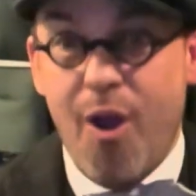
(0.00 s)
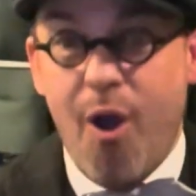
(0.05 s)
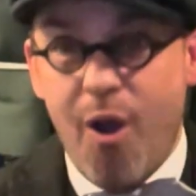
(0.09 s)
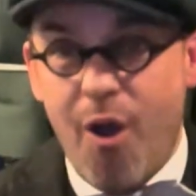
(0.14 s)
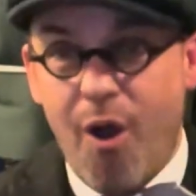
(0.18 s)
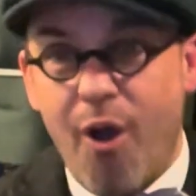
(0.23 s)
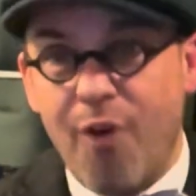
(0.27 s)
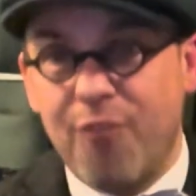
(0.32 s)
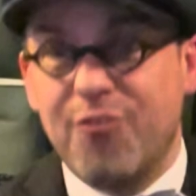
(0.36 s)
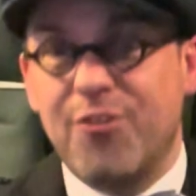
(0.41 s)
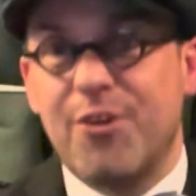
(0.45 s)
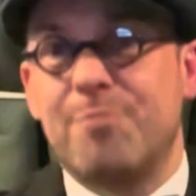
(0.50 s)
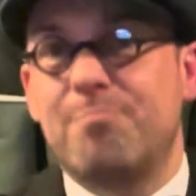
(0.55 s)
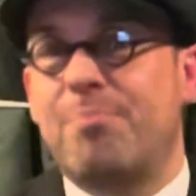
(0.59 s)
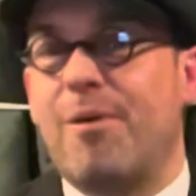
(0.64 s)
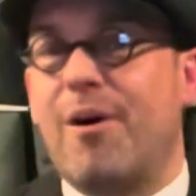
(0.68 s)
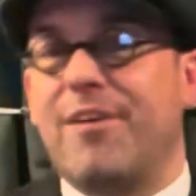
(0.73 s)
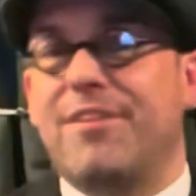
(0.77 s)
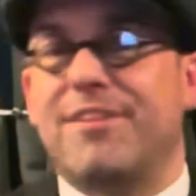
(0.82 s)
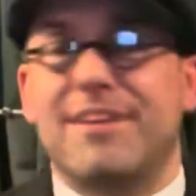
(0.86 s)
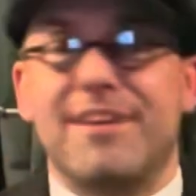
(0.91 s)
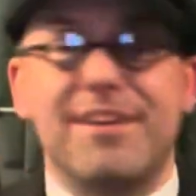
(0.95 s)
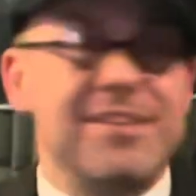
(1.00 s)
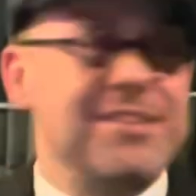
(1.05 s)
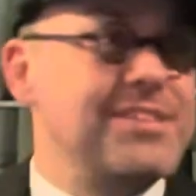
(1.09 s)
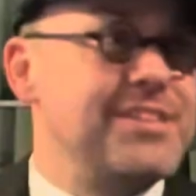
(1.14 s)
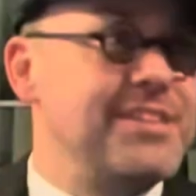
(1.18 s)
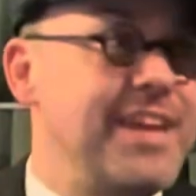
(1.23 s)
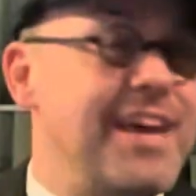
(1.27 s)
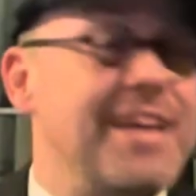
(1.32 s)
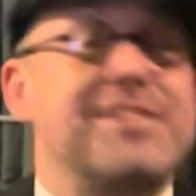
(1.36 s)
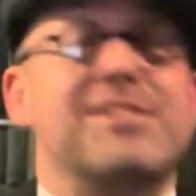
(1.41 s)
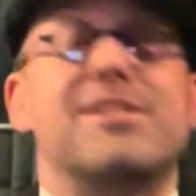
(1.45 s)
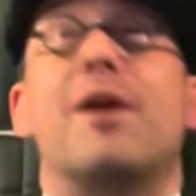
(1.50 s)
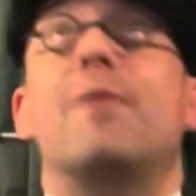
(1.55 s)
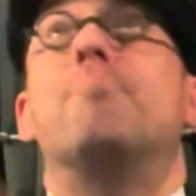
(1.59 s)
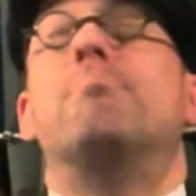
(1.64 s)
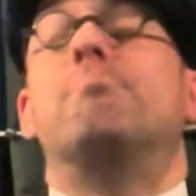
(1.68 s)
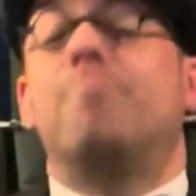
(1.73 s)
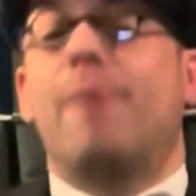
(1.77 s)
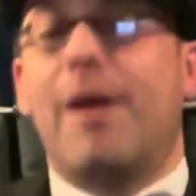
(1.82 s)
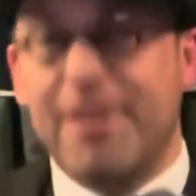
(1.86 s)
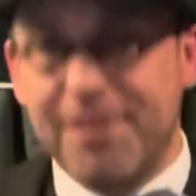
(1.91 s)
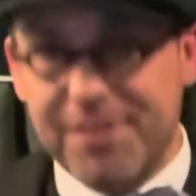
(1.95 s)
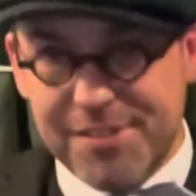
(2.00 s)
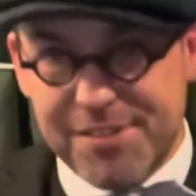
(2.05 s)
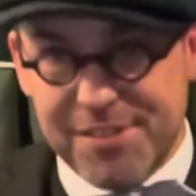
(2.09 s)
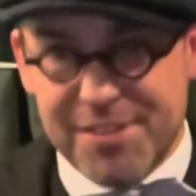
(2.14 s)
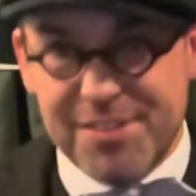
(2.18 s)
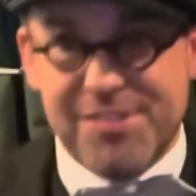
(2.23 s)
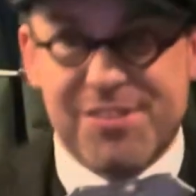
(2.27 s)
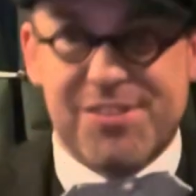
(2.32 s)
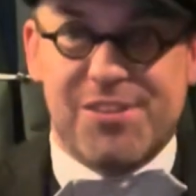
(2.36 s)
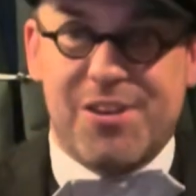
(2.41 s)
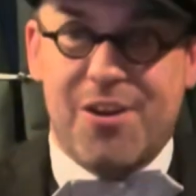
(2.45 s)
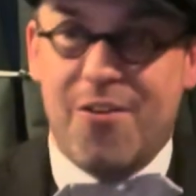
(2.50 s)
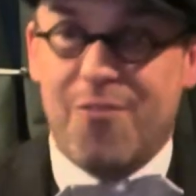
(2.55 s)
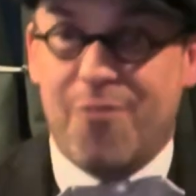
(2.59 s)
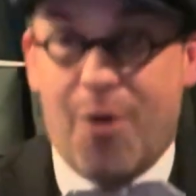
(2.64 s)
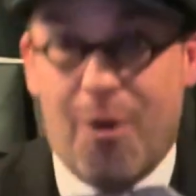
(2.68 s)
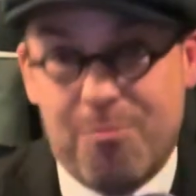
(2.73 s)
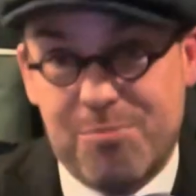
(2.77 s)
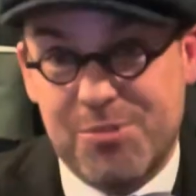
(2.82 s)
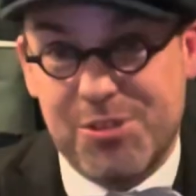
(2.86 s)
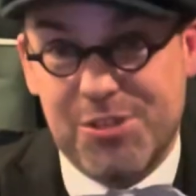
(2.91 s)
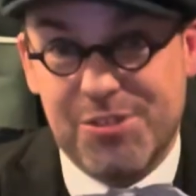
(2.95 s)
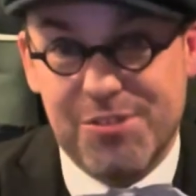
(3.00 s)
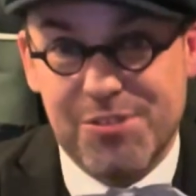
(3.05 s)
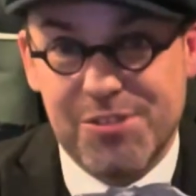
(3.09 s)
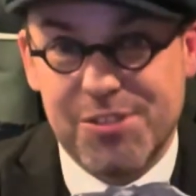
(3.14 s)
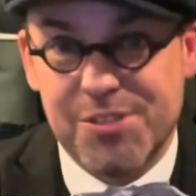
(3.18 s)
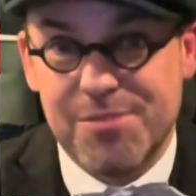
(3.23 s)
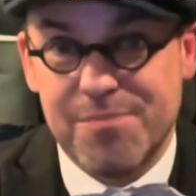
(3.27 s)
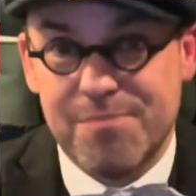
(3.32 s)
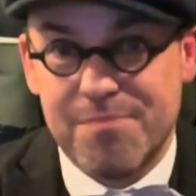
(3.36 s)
offered by the internet's abundance of options.